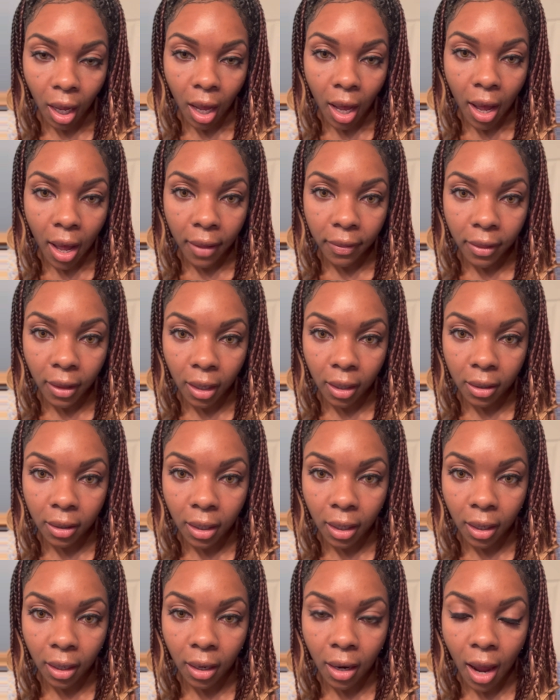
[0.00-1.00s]
I think
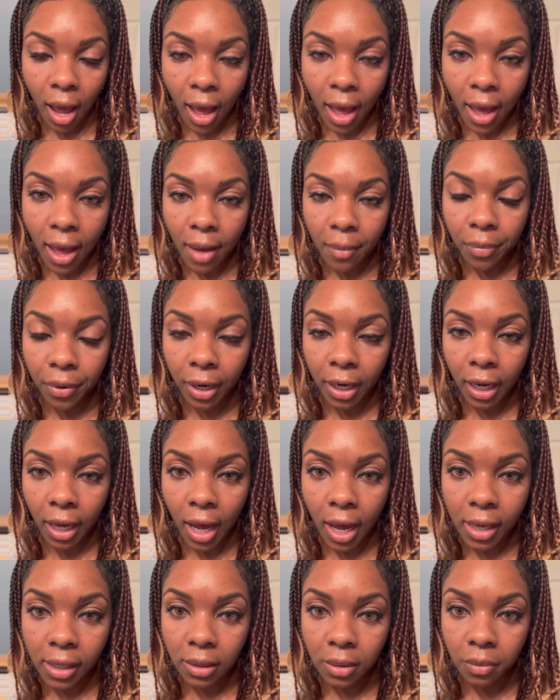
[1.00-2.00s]
that I had pretty
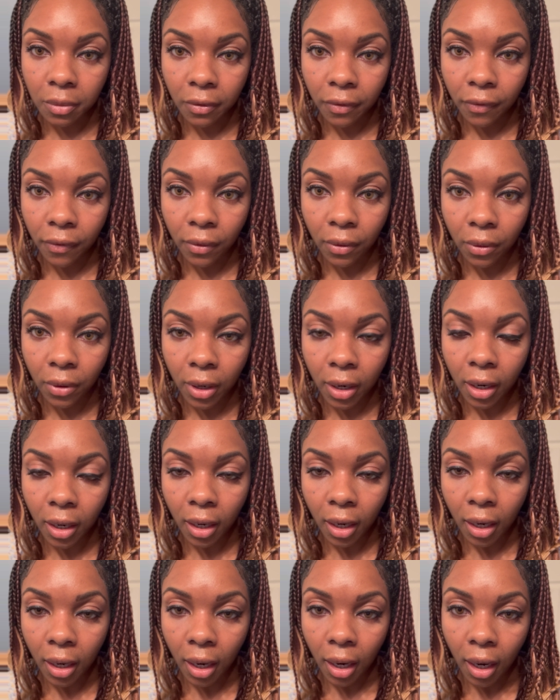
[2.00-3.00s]
eyes
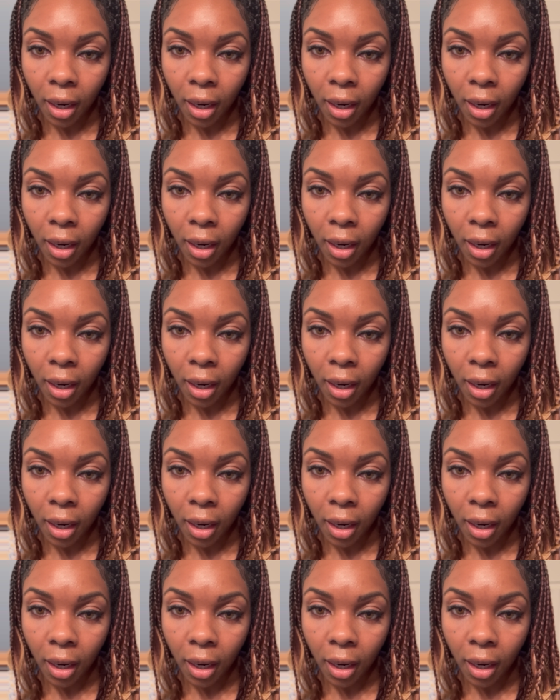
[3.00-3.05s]
before,